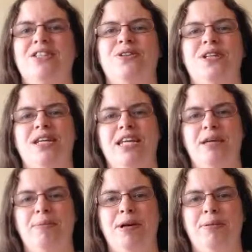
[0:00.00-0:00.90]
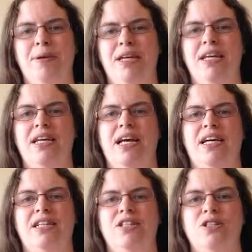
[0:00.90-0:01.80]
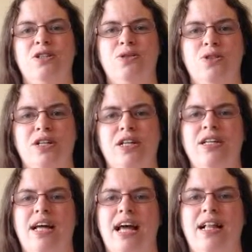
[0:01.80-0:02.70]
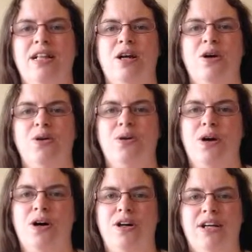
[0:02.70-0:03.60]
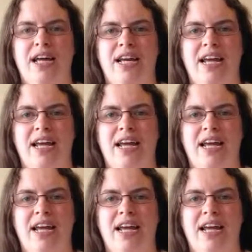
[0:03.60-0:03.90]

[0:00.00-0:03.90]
you can email me at Lorna, Lorna,